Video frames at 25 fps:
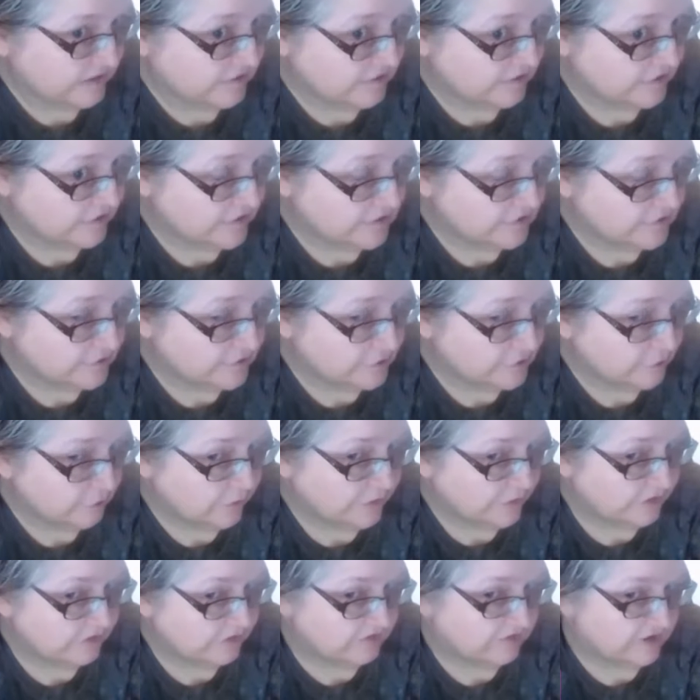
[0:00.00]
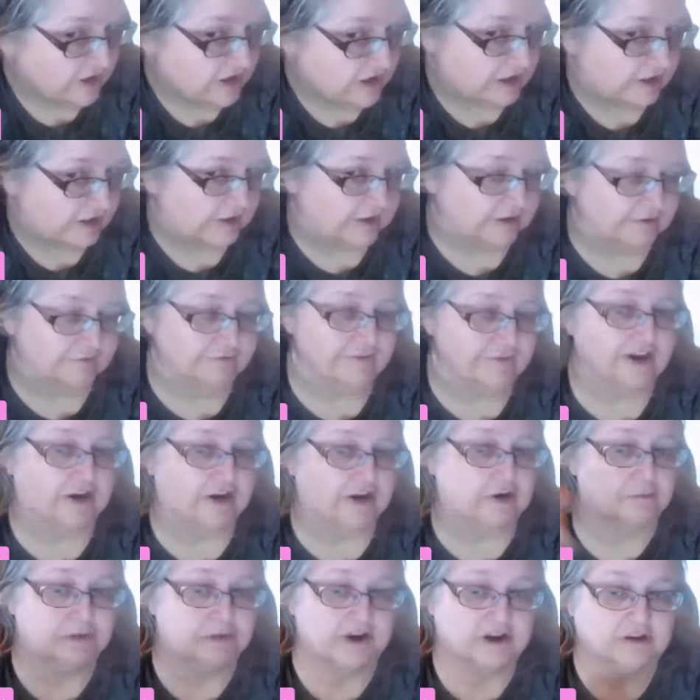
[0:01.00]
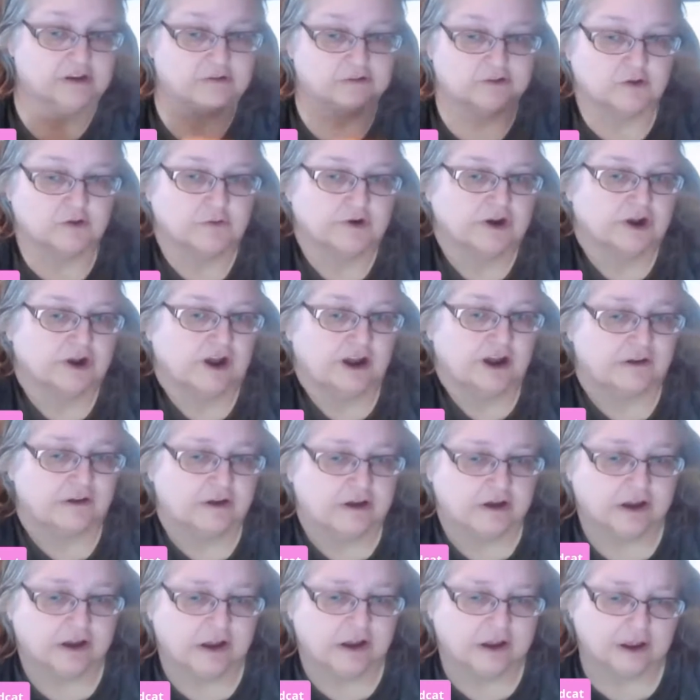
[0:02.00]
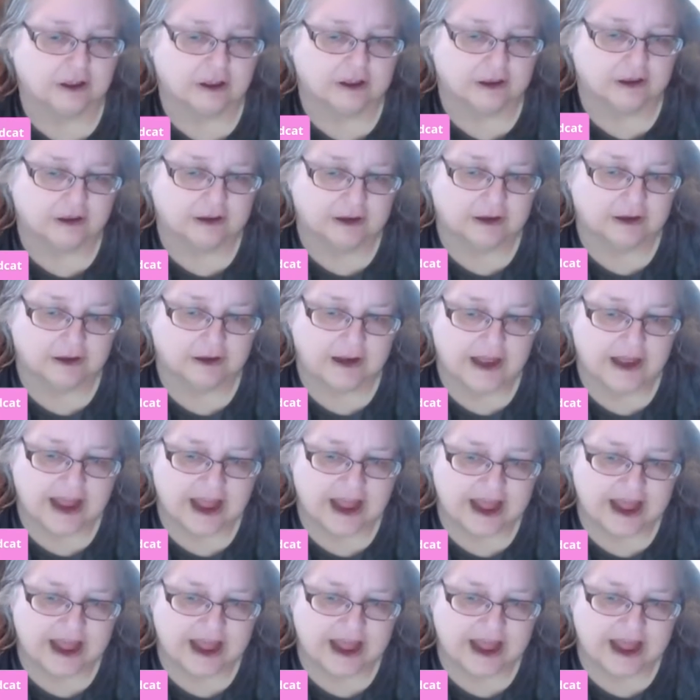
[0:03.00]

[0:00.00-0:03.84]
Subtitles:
was going to show this little video, but I'll show it a little